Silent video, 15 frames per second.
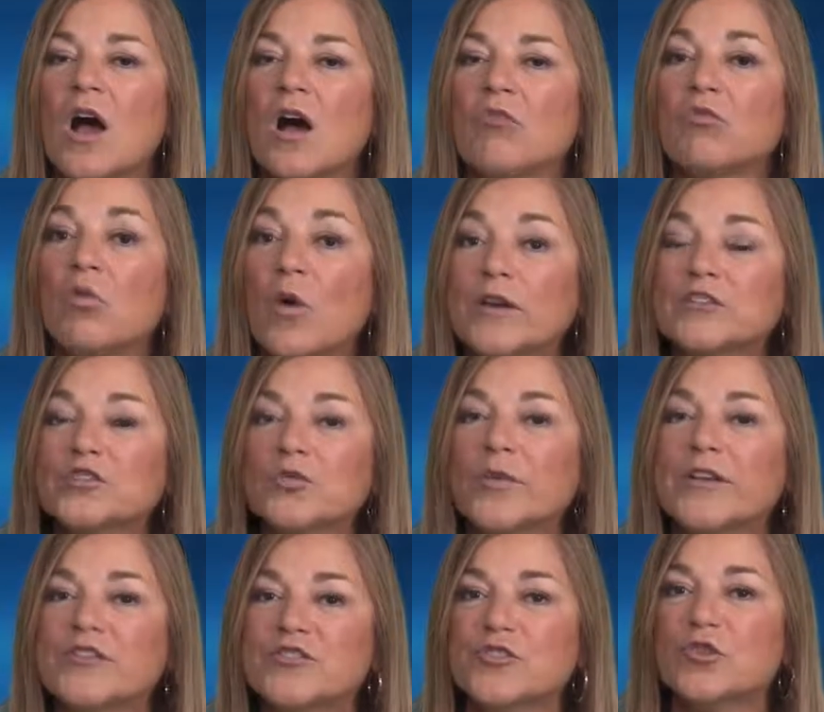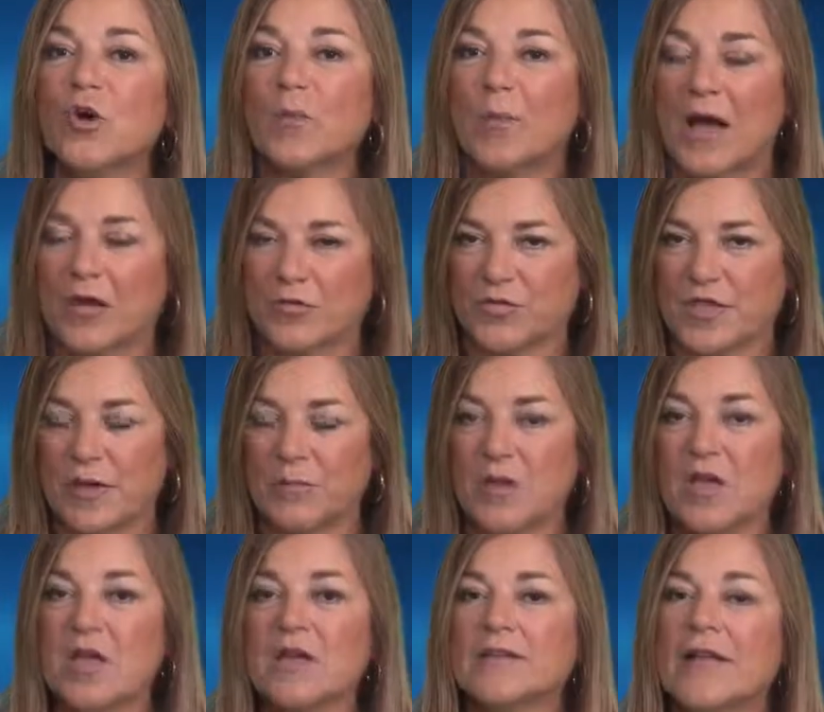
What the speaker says: of what do we do about them.